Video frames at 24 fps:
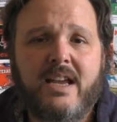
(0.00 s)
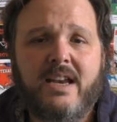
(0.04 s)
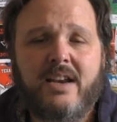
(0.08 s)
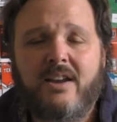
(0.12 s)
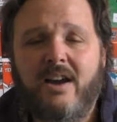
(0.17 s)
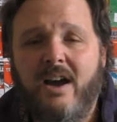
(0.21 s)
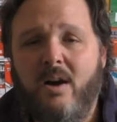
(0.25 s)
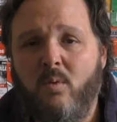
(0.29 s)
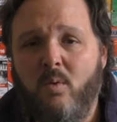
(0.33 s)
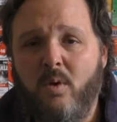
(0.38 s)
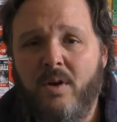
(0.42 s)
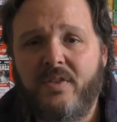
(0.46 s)

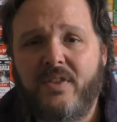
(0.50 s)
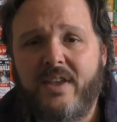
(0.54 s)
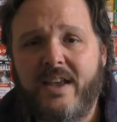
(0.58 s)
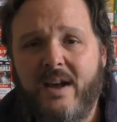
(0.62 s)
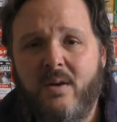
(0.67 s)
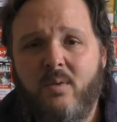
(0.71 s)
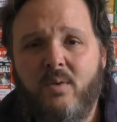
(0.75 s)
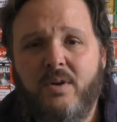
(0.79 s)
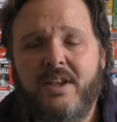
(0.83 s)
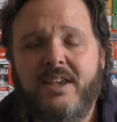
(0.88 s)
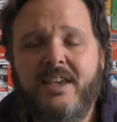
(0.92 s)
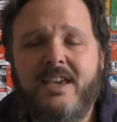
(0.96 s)
Now, one thing
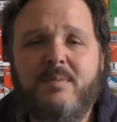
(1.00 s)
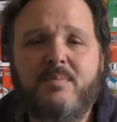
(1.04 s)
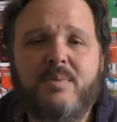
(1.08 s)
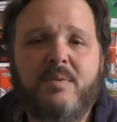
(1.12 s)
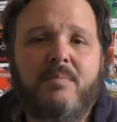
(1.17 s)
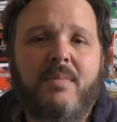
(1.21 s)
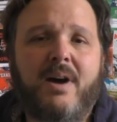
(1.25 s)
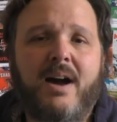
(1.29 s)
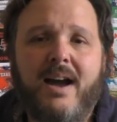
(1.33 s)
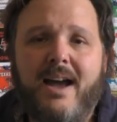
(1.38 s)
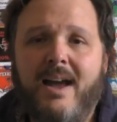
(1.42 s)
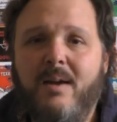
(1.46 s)
I want to keep in
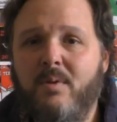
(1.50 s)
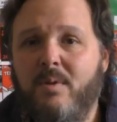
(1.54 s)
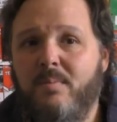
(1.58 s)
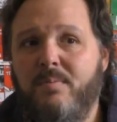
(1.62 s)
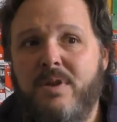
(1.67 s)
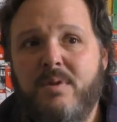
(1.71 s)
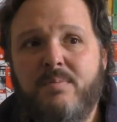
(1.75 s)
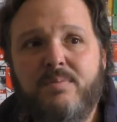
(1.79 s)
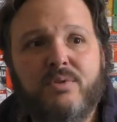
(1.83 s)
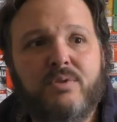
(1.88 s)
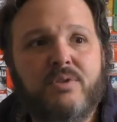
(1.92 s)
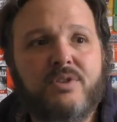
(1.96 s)
mind when
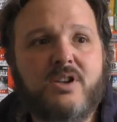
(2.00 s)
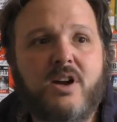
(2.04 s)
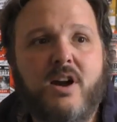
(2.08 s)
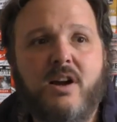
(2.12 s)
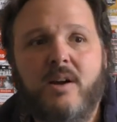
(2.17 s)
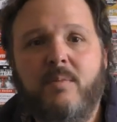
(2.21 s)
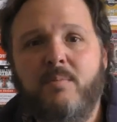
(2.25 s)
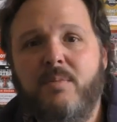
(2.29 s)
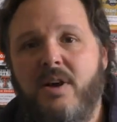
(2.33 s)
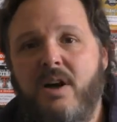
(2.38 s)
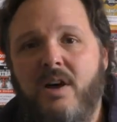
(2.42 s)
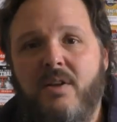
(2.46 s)
people are
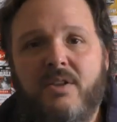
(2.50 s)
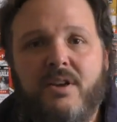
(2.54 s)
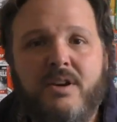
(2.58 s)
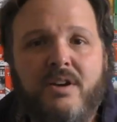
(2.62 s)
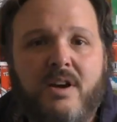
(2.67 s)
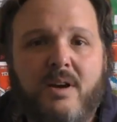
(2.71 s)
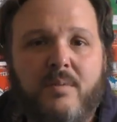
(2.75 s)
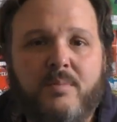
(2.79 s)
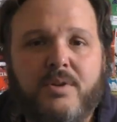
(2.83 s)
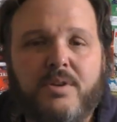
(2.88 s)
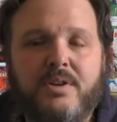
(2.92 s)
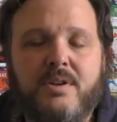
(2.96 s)
talking about all the
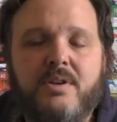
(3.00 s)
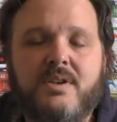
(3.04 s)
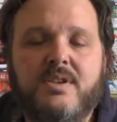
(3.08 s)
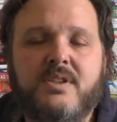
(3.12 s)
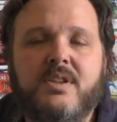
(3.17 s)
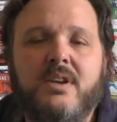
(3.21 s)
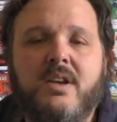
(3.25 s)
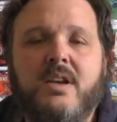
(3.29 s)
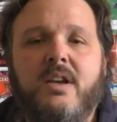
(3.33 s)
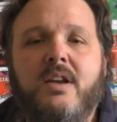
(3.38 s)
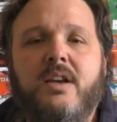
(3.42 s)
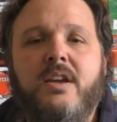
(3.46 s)

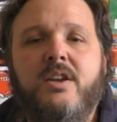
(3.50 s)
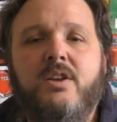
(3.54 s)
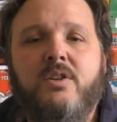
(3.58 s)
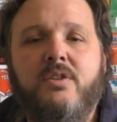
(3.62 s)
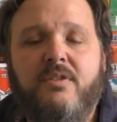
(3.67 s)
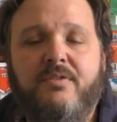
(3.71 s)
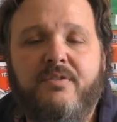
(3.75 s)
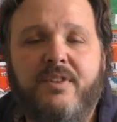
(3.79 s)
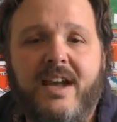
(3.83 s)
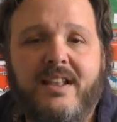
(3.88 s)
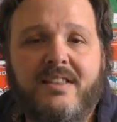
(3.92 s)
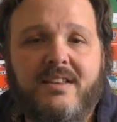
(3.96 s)
numbers, you know,
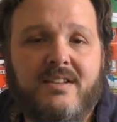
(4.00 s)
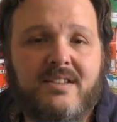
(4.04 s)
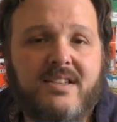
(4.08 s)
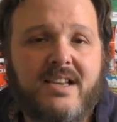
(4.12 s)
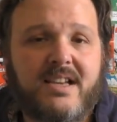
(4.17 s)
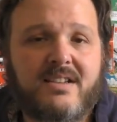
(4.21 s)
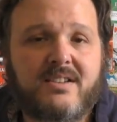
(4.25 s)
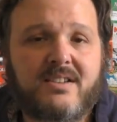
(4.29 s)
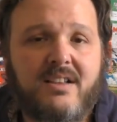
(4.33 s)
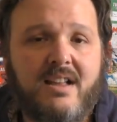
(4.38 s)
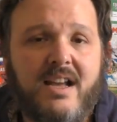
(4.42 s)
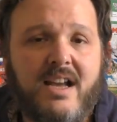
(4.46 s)
the fact that
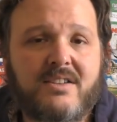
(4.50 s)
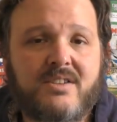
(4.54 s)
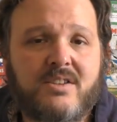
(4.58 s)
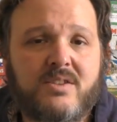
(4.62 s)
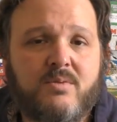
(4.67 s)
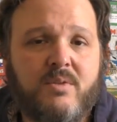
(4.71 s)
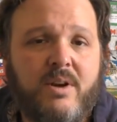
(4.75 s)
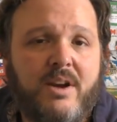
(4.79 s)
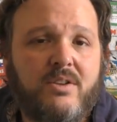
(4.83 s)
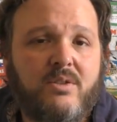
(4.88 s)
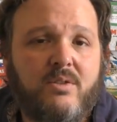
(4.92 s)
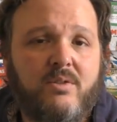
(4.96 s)
Tech's class is
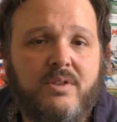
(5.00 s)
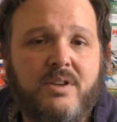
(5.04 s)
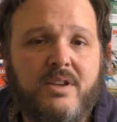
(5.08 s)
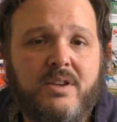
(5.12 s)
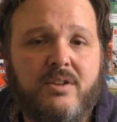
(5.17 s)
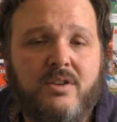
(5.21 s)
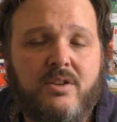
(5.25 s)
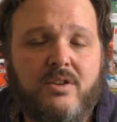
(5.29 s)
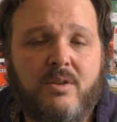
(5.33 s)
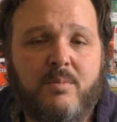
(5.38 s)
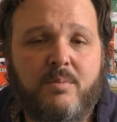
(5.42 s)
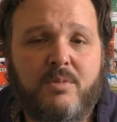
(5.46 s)
ranked
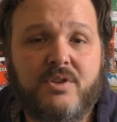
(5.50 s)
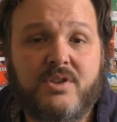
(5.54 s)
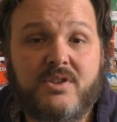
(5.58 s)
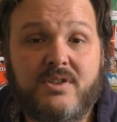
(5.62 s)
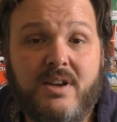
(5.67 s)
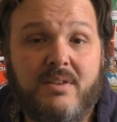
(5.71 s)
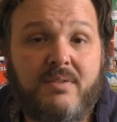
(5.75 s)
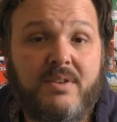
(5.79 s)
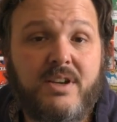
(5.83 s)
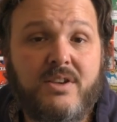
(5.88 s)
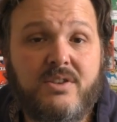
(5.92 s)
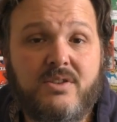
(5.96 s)
only number
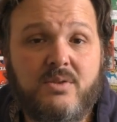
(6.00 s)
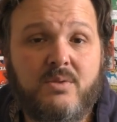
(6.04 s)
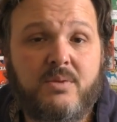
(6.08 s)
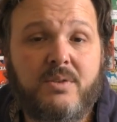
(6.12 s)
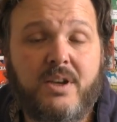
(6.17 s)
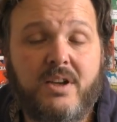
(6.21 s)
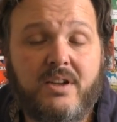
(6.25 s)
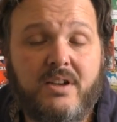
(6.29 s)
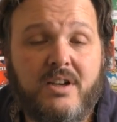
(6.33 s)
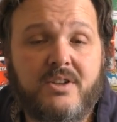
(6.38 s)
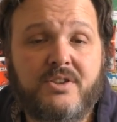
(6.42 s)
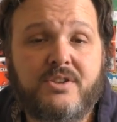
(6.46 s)
72 in
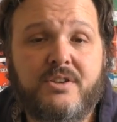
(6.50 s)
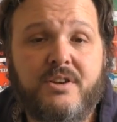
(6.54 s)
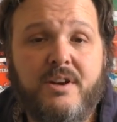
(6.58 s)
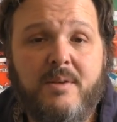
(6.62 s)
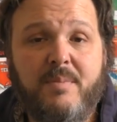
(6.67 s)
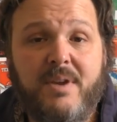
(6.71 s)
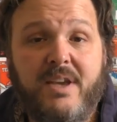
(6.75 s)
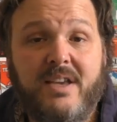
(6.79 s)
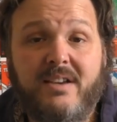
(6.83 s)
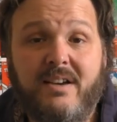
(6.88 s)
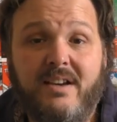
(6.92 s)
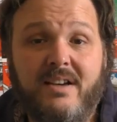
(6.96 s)
the country
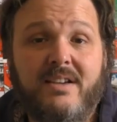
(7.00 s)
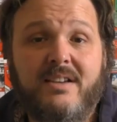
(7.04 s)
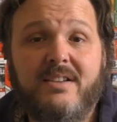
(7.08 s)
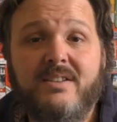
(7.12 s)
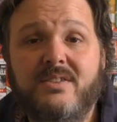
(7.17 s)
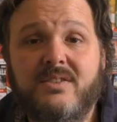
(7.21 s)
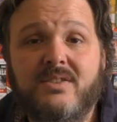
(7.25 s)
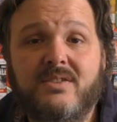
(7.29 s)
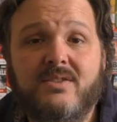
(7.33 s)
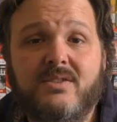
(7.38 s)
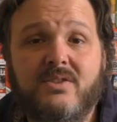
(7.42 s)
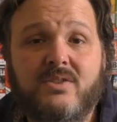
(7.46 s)

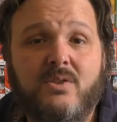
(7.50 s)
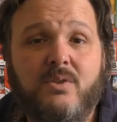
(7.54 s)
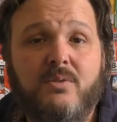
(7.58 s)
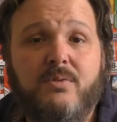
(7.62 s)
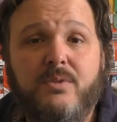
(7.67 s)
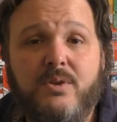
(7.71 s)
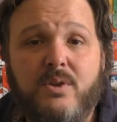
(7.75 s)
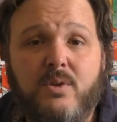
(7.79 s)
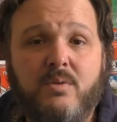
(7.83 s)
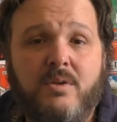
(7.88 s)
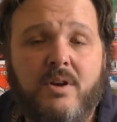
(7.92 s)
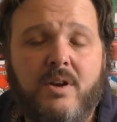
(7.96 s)
because so
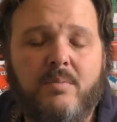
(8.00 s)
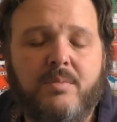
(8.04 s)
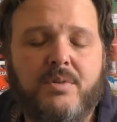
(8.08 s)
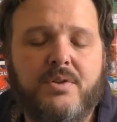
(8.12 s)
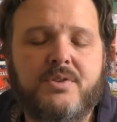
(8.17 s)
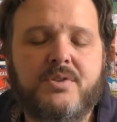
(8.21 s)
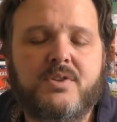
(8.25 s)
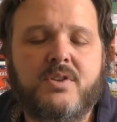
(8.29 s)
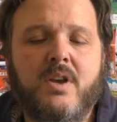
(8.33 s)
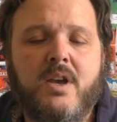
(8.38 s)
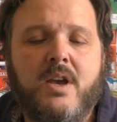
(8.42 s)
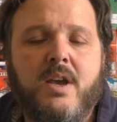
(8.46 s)
few
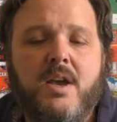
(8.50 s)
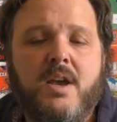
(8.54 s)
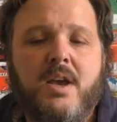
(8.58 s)
numbers.